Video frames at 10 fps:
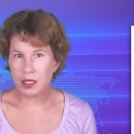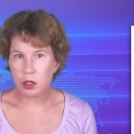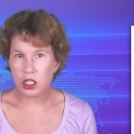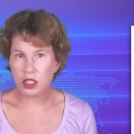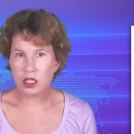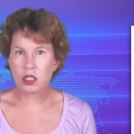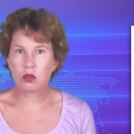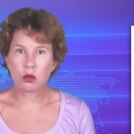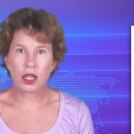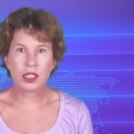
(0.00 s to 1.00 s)
images,
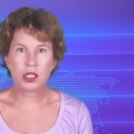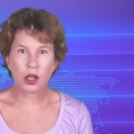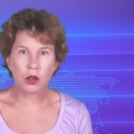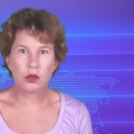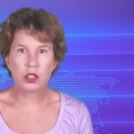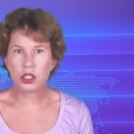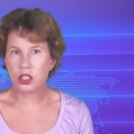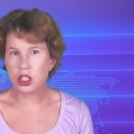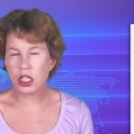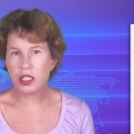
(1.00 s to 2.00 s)
write code,
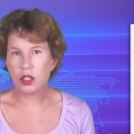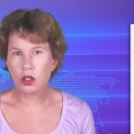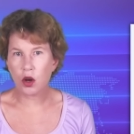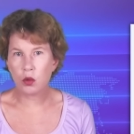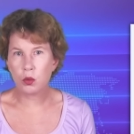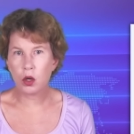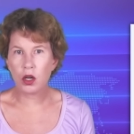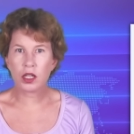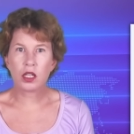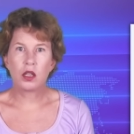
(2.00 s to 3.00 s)
cheat on
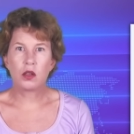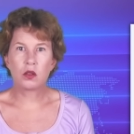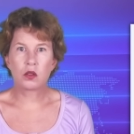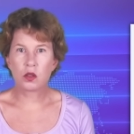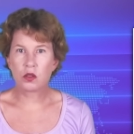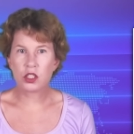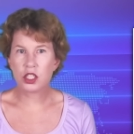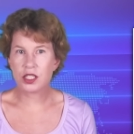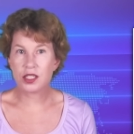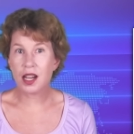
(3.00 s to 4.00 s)
homework, or launch
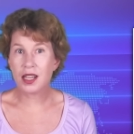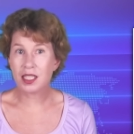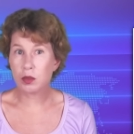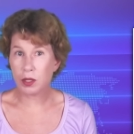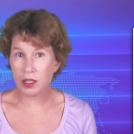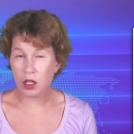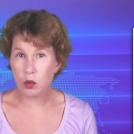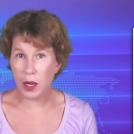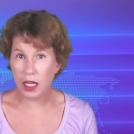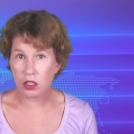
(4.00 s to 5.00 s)
a startup and go
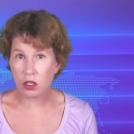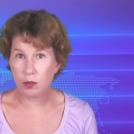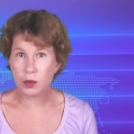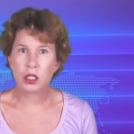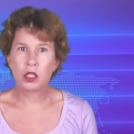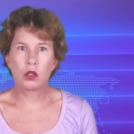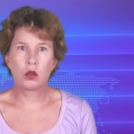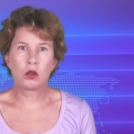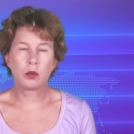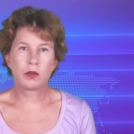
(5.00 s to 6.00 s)
bankrupt,
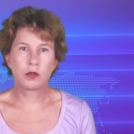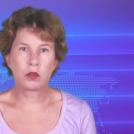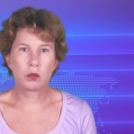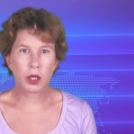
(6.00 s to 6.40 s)
all before